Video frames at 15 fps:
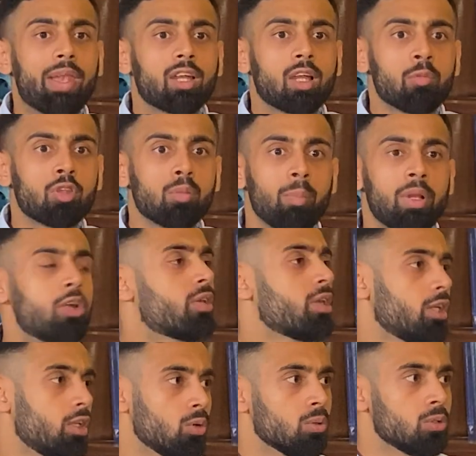it comes to
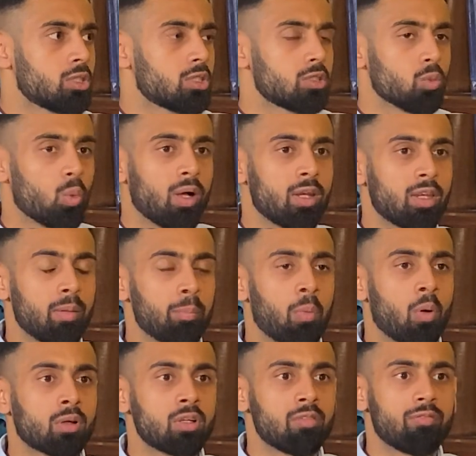military use, one
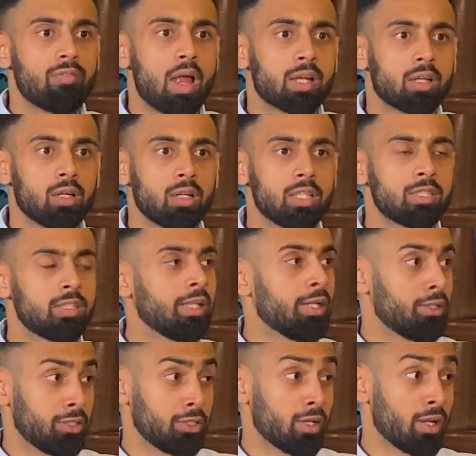important factor is the
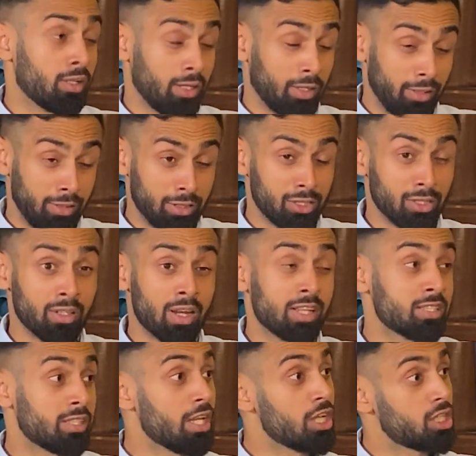
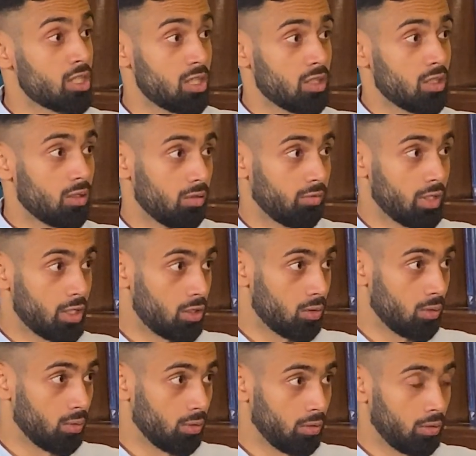indigenization of that
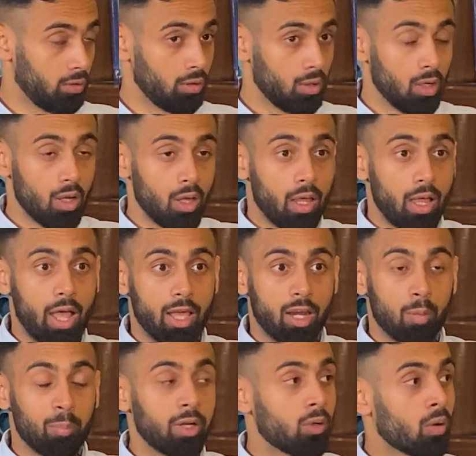drone. And
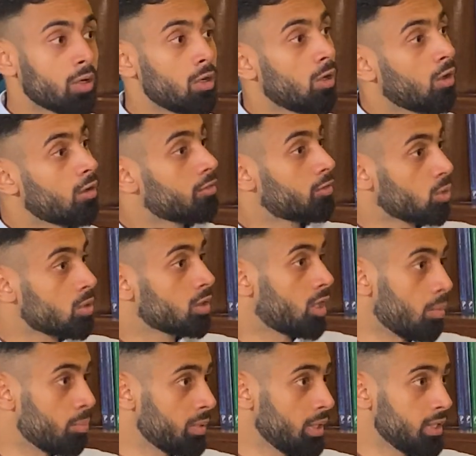I've been talking to a lot of drone
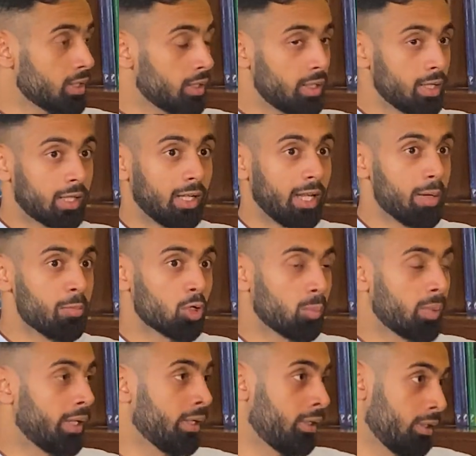companies, and they claim to
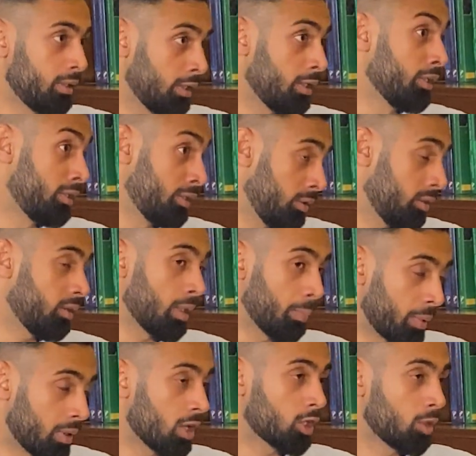be the
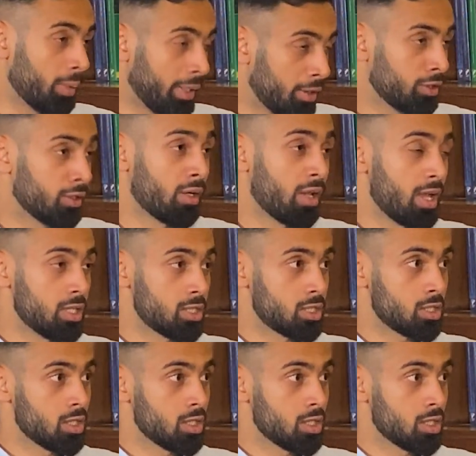product to be indigenized.